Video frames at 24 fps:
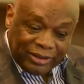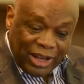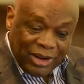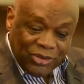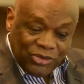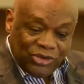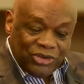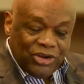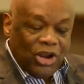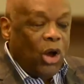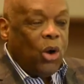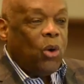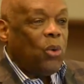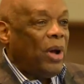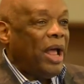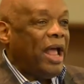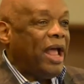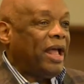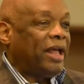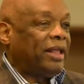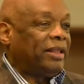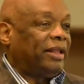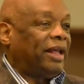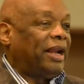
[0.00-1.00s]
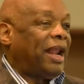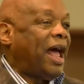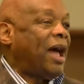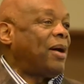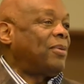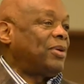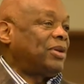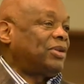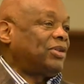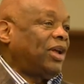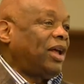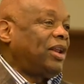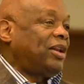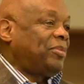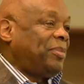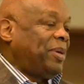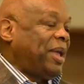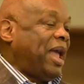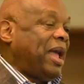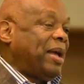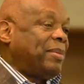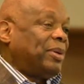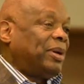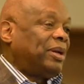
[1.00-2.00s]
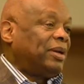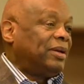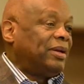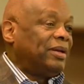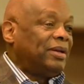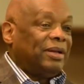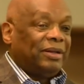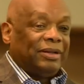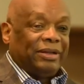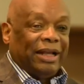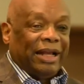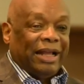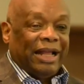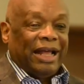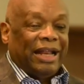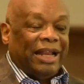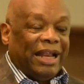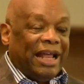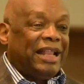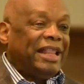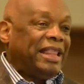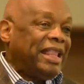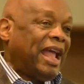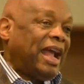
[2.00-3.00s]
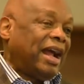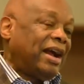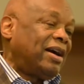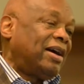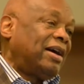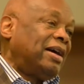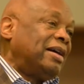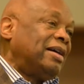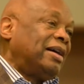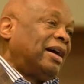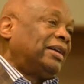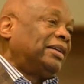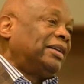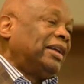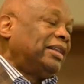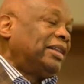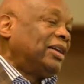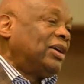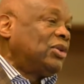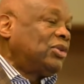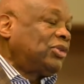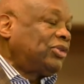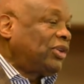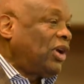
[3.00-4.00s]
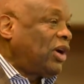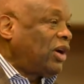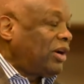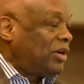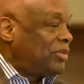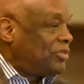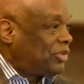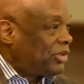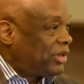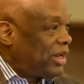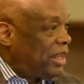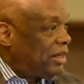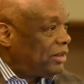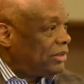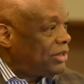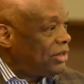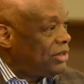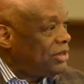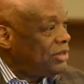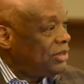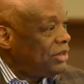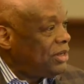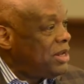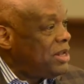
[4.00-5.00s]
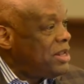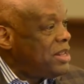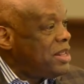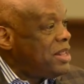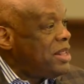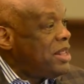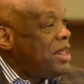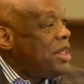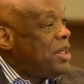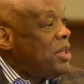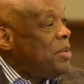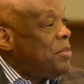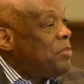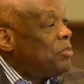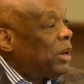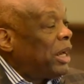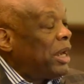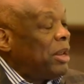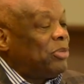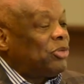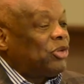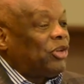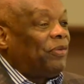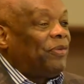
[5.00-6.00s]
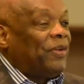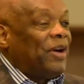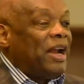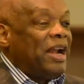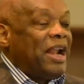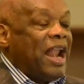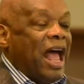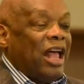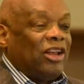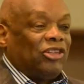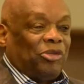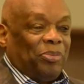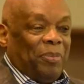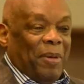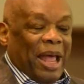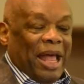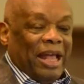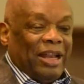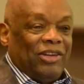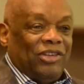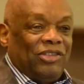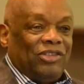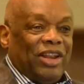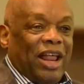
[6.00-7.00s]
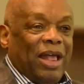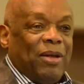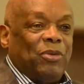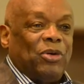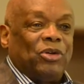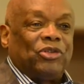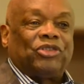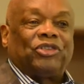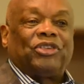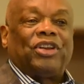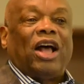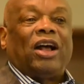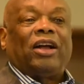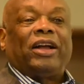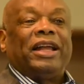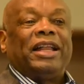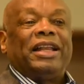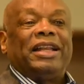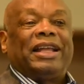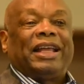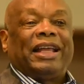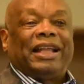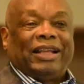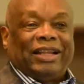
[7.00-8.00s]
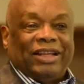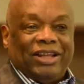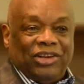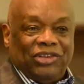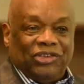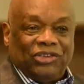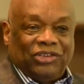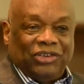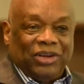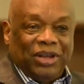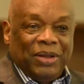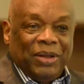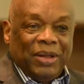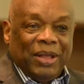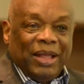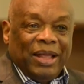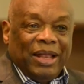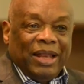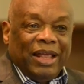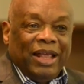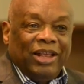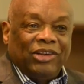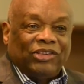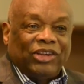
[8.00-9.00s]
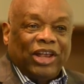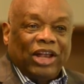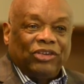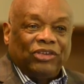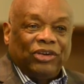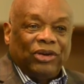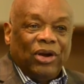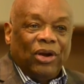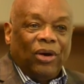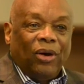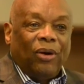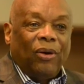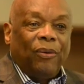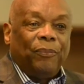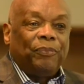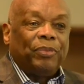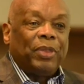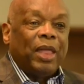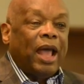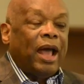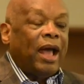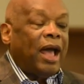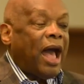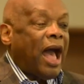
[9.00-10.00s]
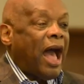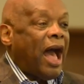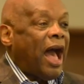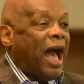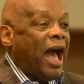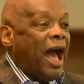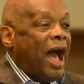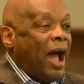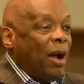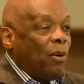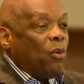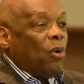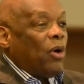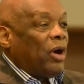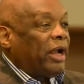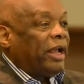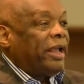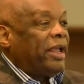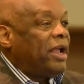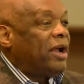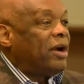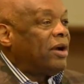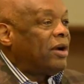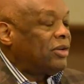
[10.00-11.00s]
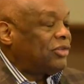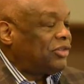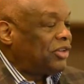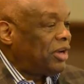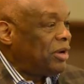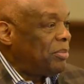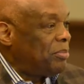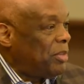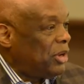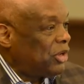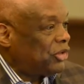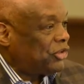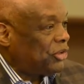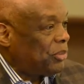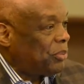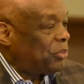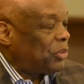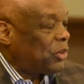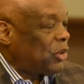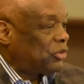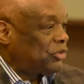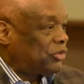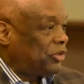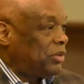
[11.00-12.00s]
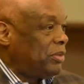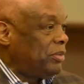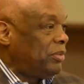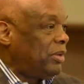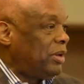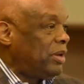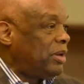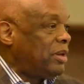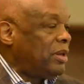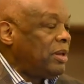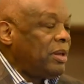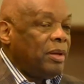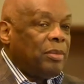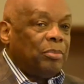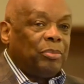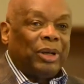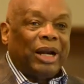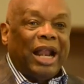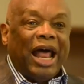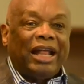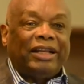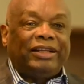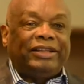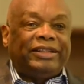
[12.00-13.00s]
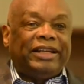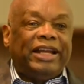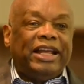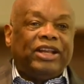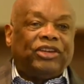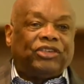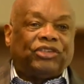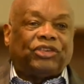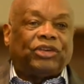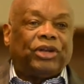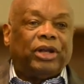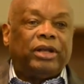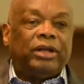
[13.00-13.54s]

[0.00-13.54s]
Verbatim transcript: no way to get in there under those circumstances. But he was a very nice man. His name was Duncan Gillies. He said, you know, I work here as an admission person, but I teach